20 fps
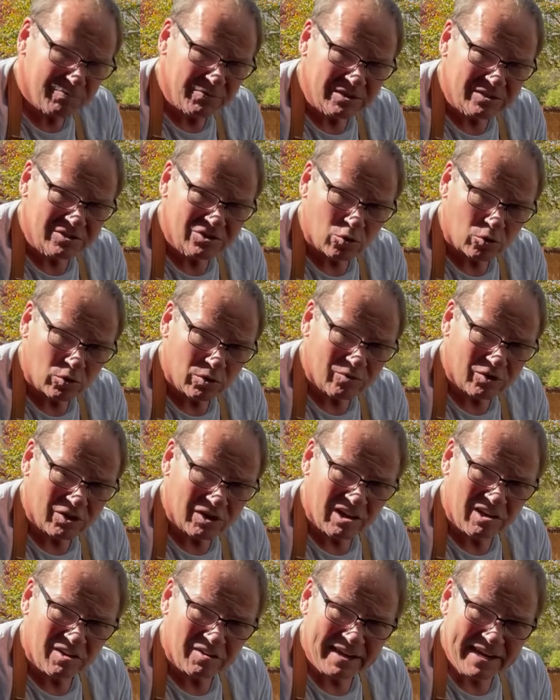in sort of a
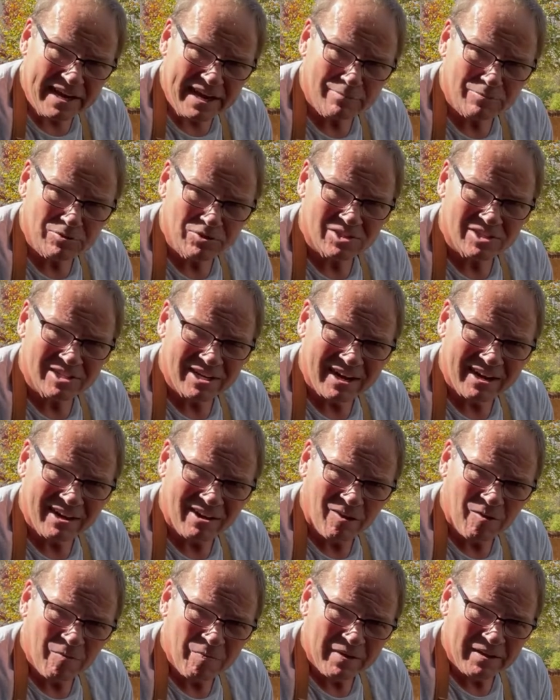log cabin style.
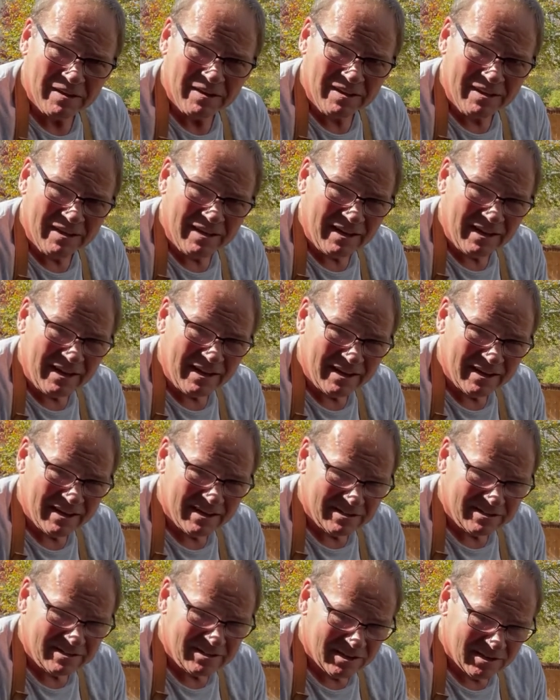
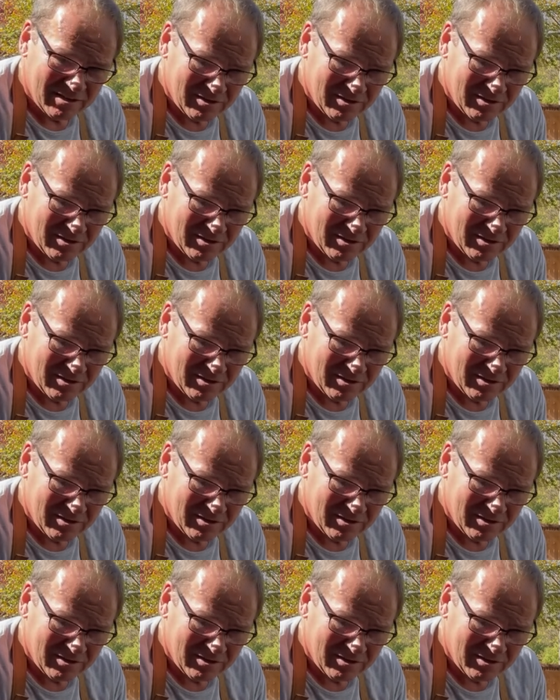And uh,